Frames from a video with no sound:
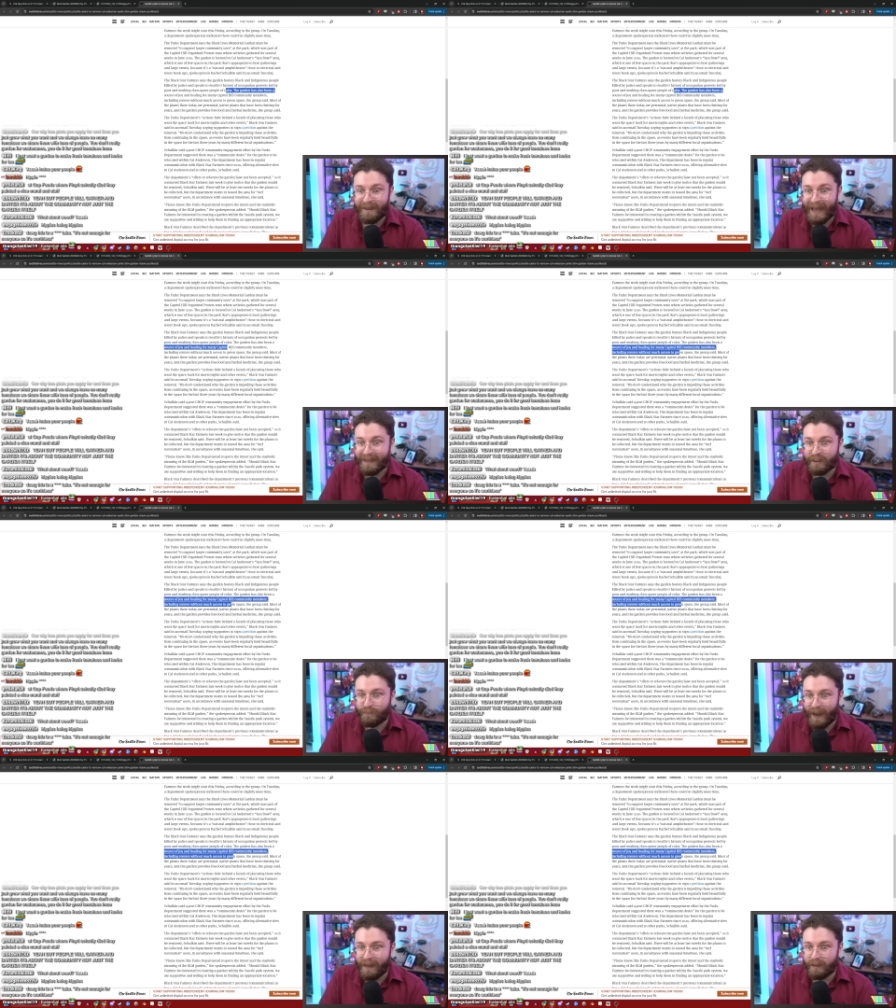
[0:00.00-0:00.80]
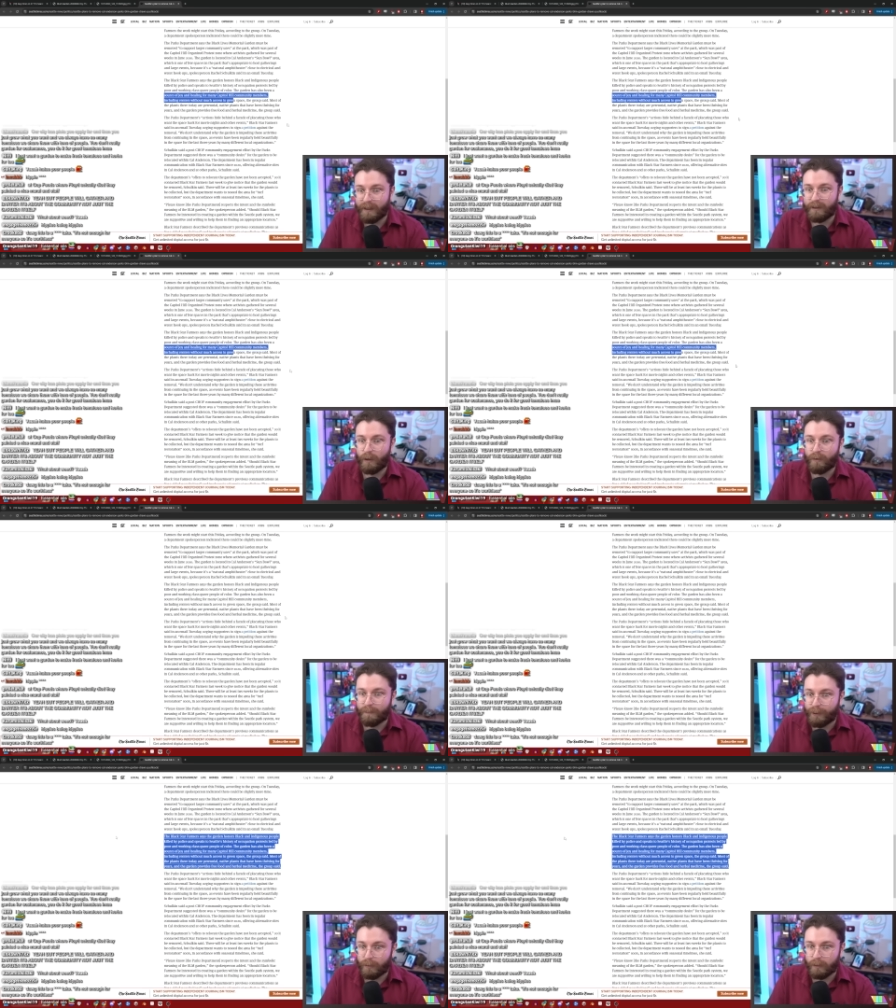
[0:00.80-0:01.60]
That's valid.
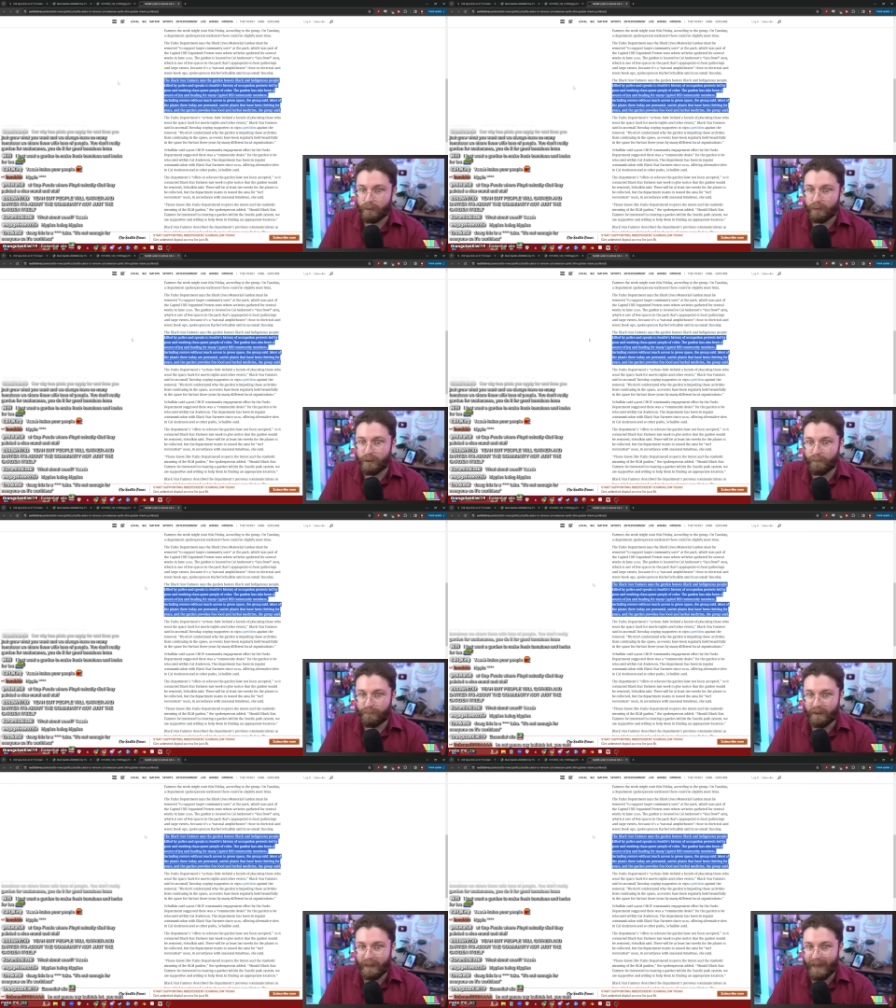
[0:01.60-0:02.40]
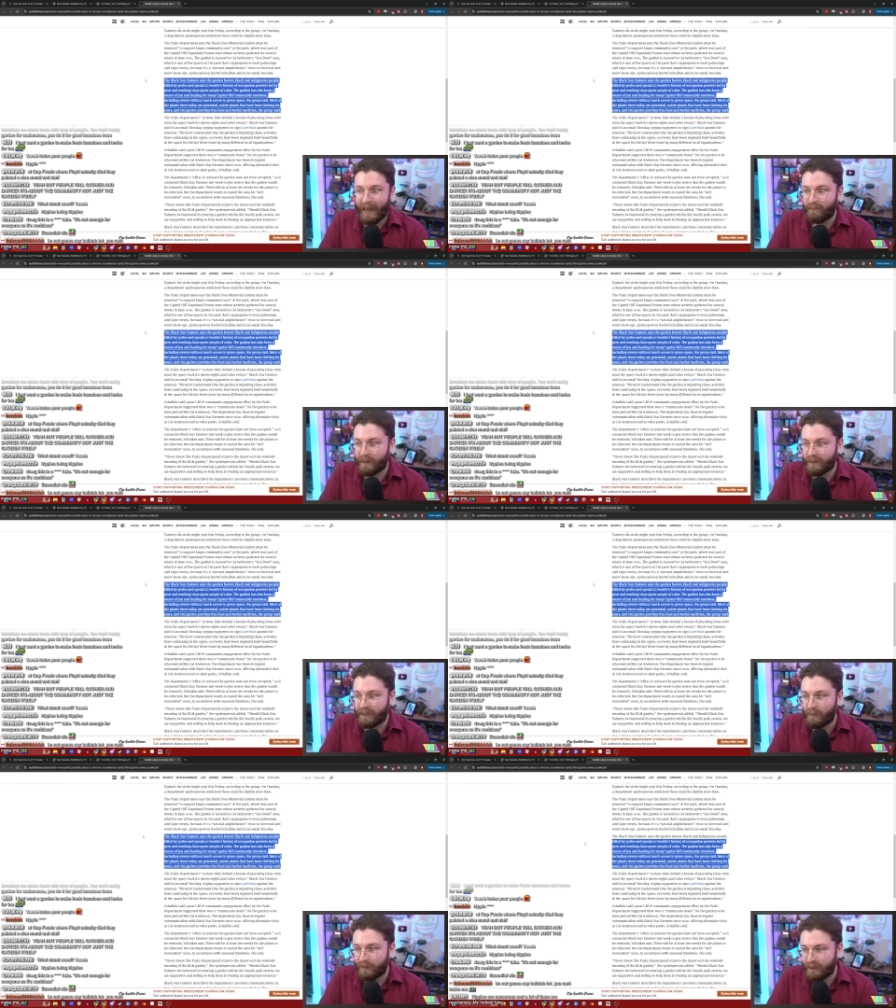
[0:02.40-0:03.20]
Don't pollute your
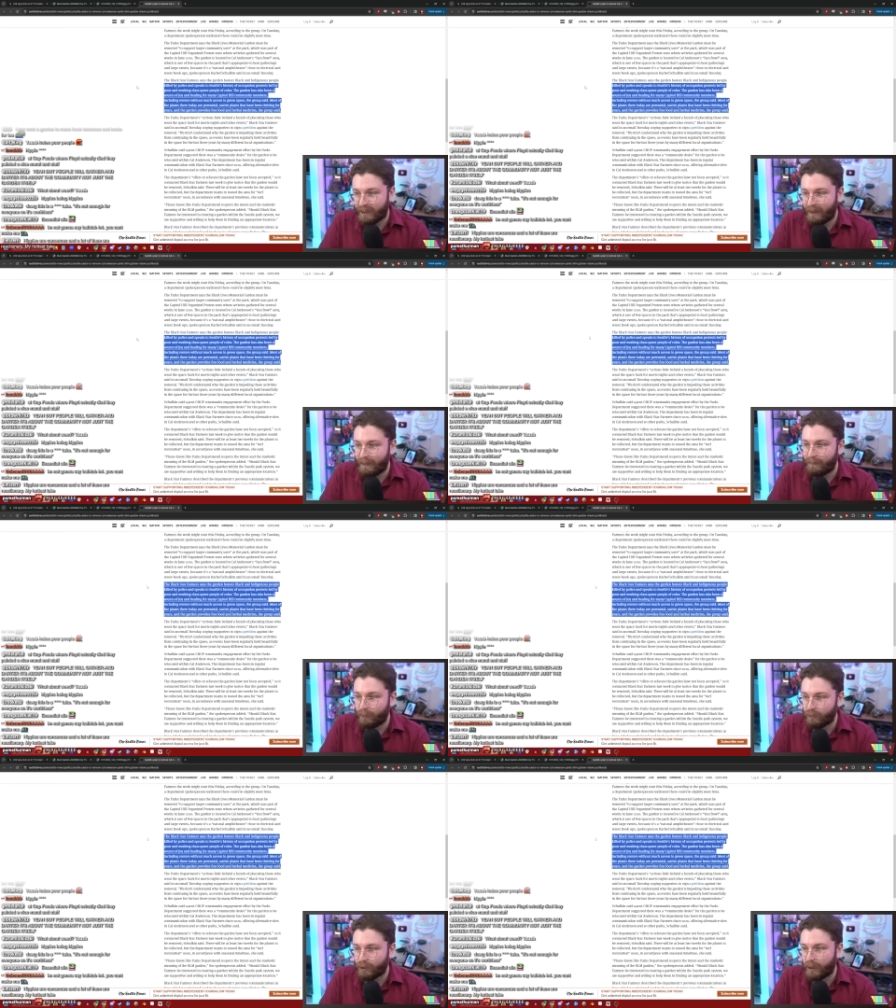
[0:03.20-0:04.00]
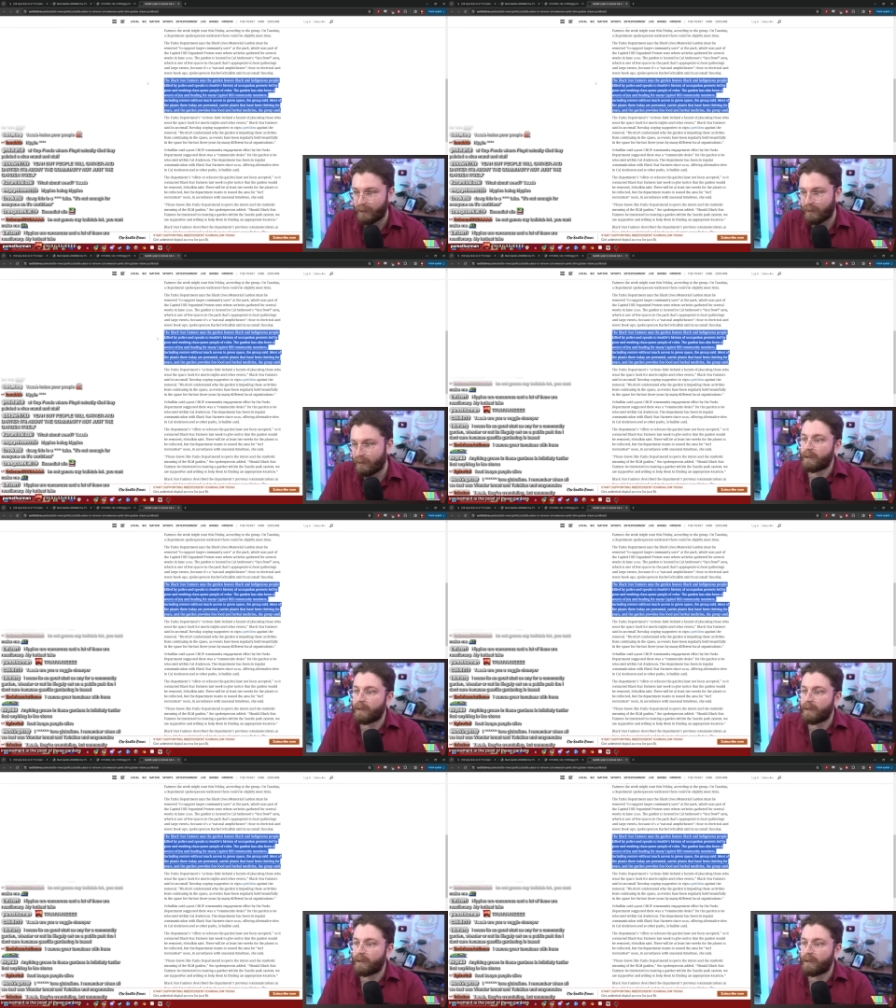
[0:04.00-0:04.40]
advocacy with this hippie bullshit.